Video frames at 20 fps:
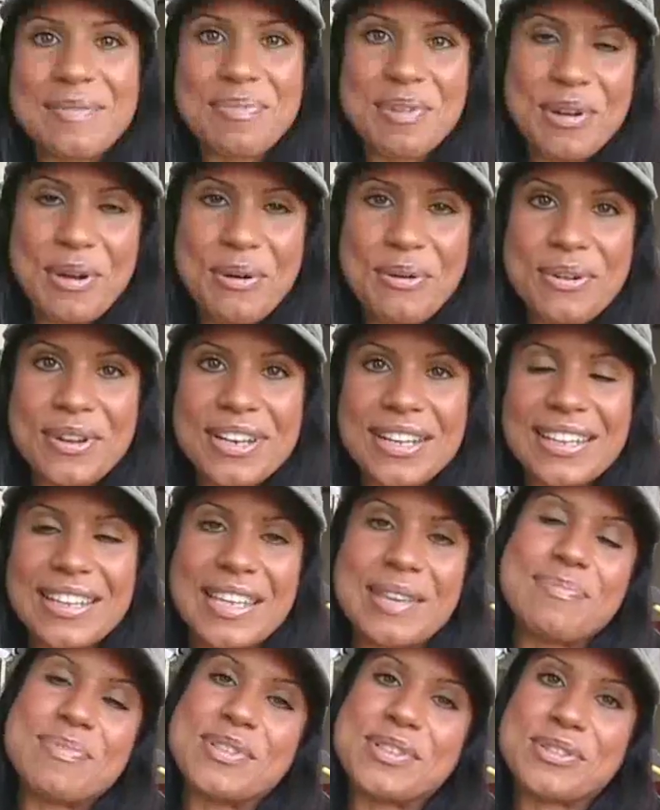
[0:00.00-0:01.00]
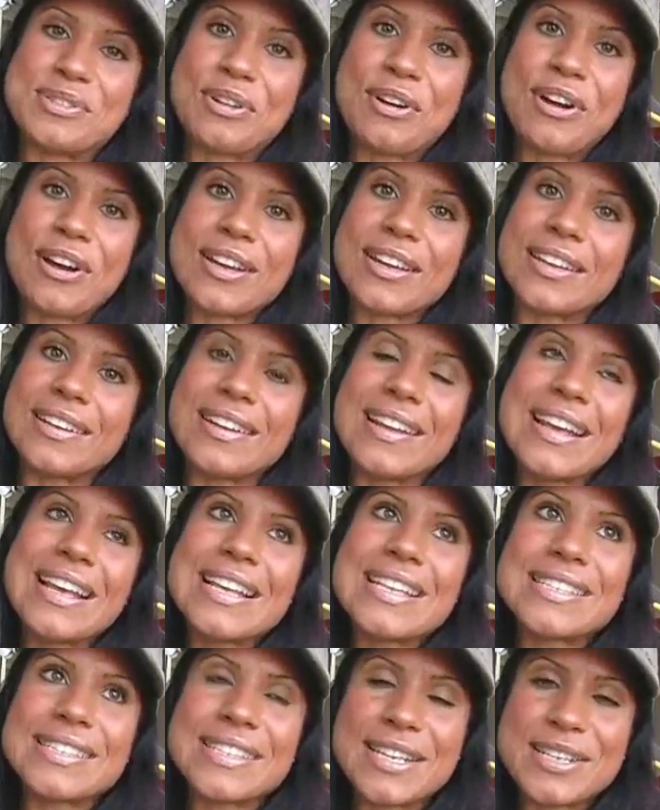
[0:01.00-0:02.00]
keep it going and keep it strong
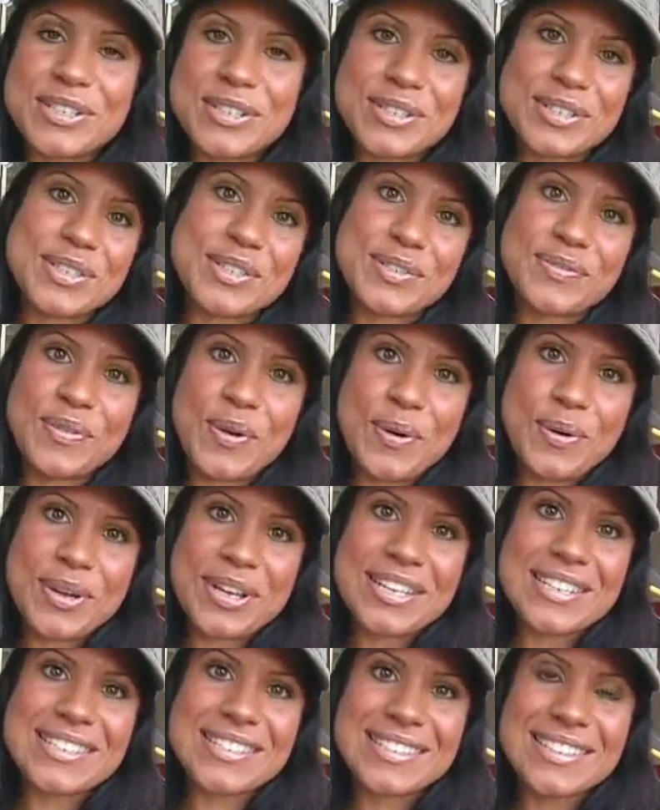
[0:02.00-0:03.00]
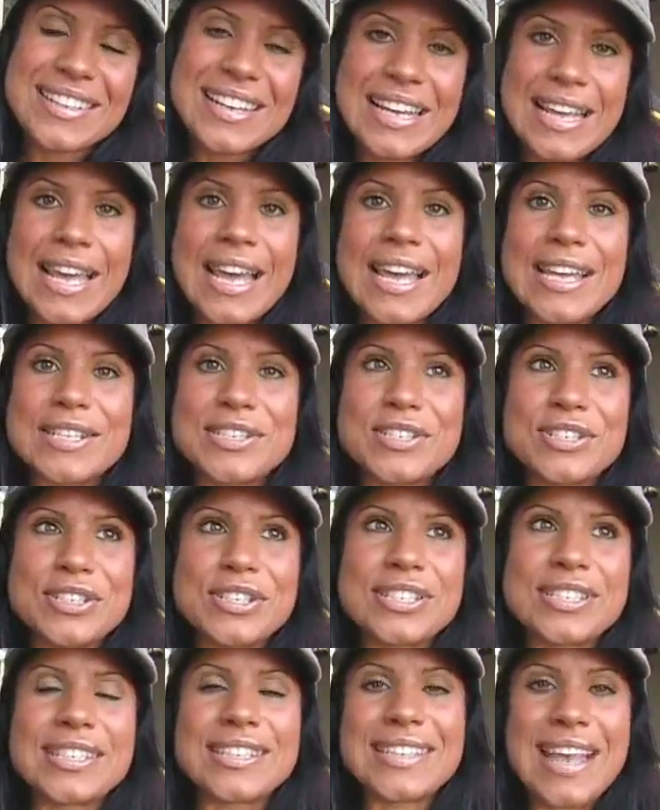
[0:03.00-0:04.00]
and stay just as focused and
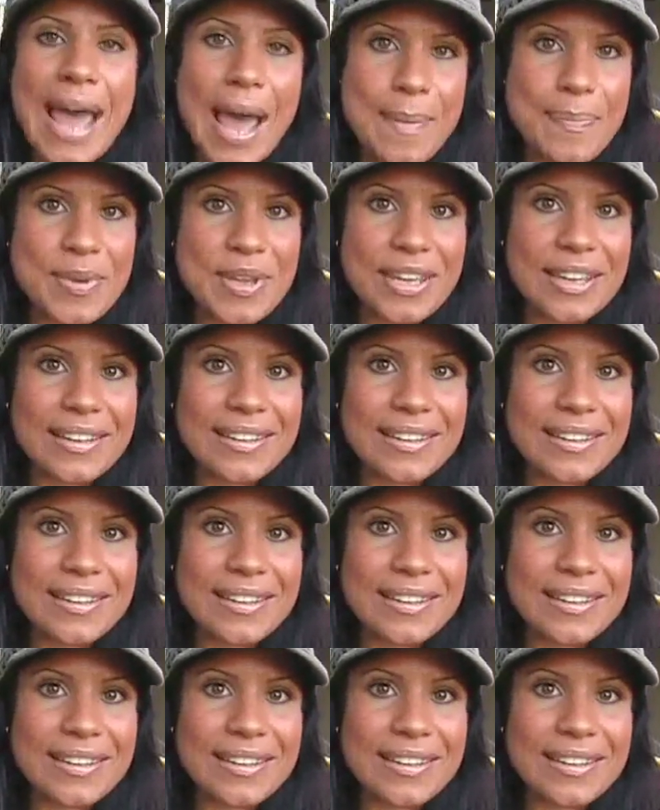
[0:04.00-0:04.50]
just as happy.